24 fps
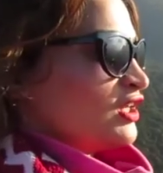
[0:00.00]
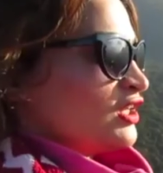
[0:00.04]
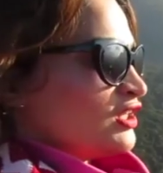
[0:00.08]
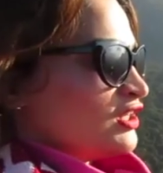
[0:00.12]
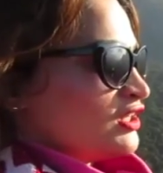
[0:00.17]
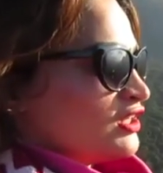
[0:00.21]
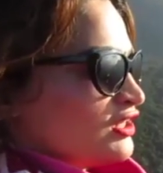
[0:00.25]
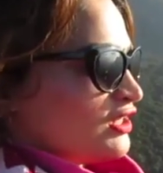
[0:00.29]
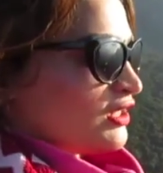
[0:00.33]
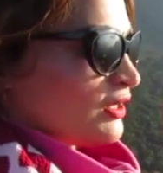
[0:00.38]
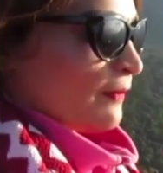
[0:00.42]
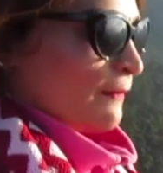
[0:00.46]

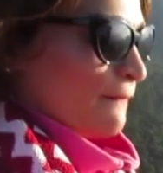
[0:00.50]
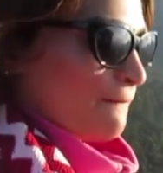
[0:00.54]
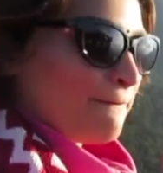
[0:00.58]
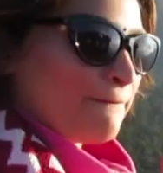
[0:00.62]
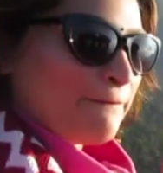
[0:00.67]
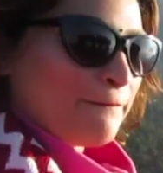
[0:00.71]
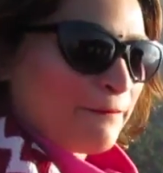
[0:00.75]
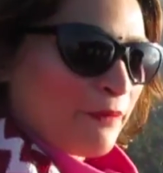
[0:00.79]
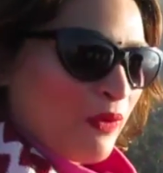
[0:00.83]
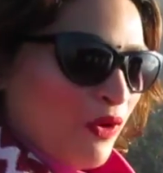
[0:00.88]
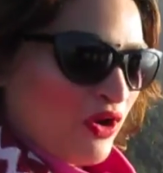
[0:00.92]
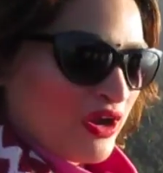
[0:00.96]
the
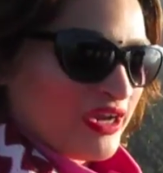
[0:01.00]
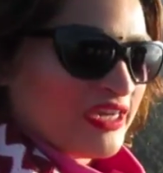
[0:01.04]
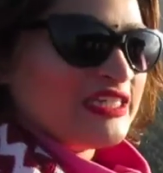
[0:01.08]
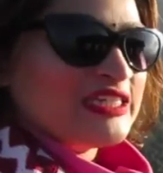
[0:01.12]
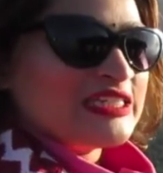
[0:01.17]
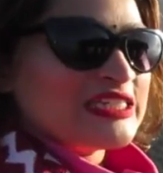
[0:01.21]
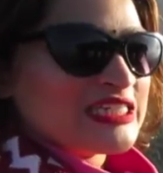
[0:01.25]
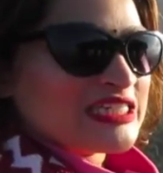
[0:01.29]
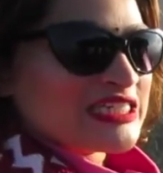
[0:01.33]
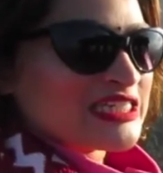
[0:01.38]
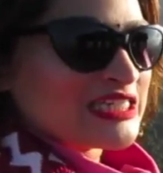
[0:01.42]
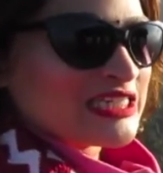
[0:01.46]

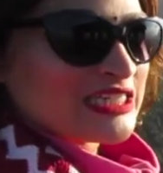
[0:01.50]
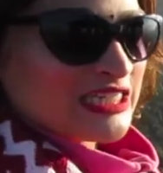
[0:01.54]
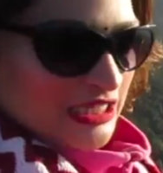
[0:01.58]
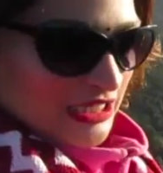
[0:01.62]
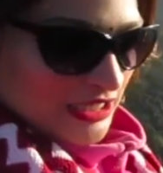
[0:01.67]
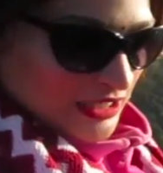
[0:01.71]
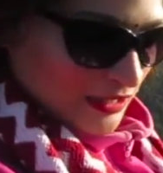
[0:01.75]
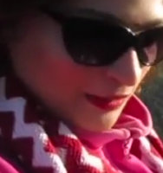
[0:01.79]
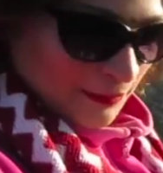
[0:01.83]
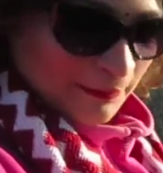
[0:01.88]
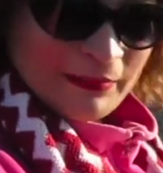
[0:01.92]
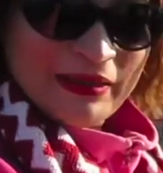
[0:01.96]
point,
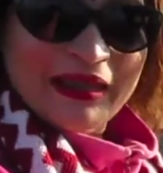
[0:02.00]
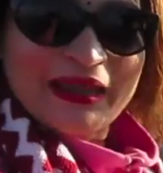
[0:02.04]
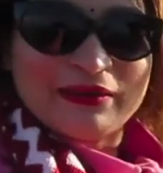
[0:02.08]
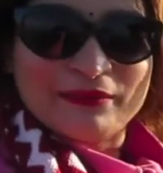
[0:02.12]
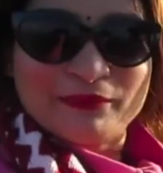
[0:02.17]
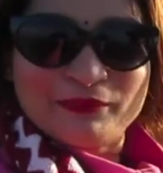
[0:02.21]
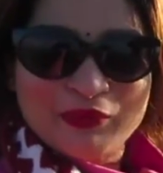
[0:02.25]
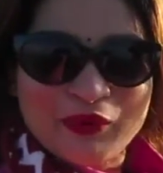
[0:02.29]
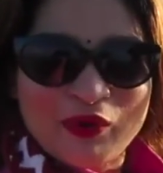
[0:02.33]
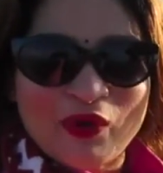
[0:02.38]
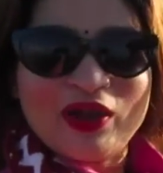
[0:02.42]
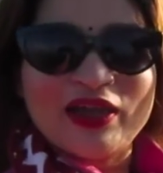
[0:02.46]
the main
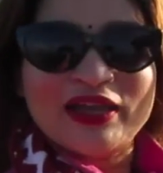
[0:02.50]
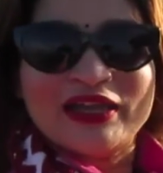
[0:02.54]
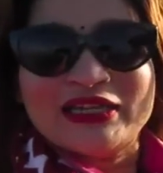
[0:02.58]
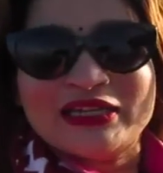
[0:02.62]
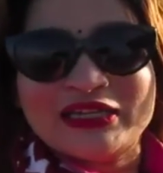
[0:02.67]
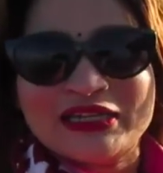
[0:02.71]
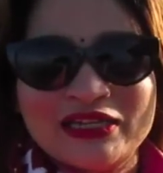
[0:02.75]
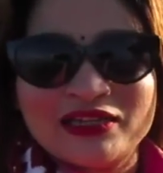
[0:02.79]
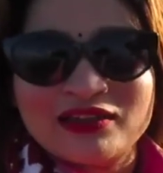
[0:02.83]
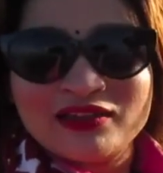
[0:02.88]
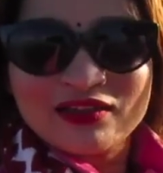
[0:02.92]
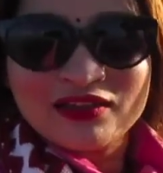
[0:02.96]

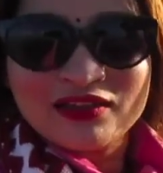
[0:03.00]
point,